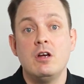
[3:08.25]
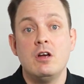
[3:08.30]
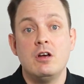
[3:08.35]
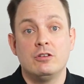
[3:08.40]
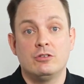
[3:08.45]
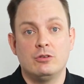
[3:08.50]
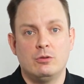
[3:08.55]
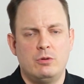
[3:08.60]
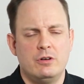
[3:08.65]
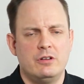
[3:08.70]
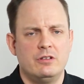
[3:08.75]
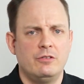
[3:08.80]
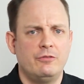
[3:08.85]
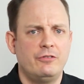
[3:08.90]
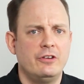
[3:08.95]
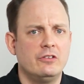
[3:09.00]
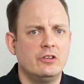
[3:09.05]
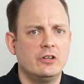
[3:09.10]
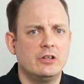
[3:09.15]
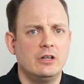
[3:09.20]
So what is a
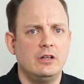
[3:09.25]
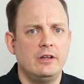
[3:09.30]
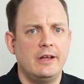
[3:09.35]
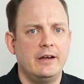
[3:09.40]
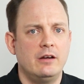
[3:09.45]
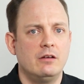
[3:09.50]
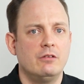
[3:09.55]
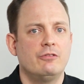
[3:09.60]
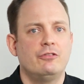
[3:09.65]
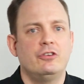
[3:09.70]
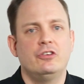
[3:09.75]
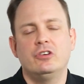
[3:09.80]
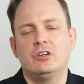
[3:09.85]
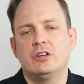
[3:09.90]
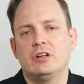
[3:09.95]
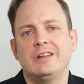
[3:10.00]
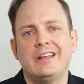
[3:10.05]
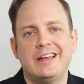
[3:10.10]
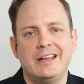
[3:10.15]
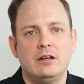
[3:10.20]
physical layer?
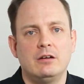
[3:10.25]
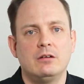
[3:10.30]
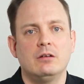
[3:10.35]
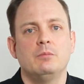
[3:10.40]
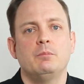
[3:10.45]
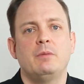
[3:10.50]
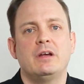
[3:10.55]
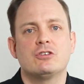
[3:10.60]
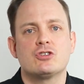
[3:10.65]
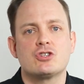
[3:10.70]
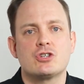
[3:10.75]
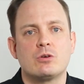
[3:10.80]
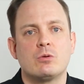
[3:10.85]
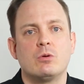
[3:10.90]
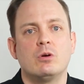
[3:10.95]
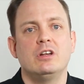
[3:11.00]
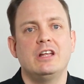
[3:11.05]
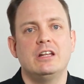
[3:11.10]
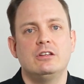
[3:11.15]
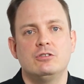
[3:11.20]
Physical layer makes
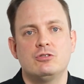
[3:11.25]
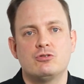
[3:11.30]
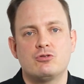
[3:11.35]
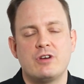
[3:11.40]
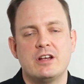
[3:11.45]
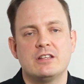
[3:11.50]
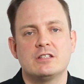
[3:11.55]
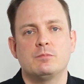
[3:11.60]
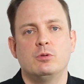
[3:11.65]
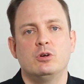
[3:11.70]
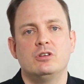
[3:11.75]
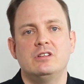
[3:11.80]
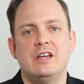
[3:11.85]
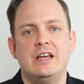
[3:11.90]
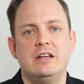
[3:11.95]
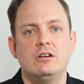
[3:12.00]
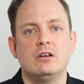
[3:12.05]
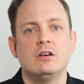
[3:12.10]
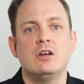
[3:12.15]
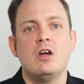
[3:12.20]
sure that you transport
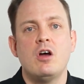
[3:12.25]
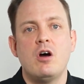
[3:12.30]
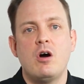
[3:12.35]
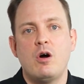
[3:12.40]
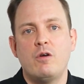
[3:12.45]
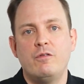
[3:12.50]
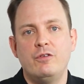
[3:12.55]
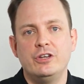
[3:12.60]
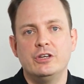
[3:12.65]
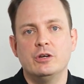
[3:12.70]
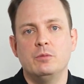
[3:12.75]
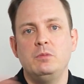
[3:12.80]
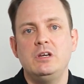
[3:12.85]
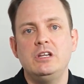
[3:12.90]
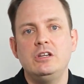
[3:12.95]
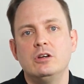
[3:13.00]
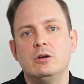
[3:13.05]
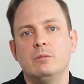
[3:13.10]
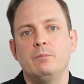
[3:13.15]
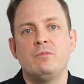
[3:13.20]
data over your
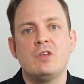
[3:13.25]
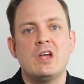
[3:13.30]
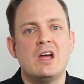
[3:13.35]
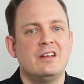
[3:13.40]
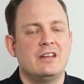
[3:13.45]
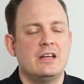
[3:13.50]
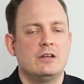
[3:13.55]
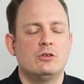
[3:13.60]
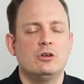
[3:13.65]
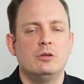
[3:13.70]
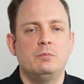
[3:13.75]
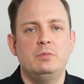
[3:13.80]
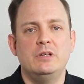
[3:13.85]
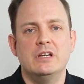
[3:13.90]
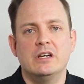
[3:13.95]
medium. That could be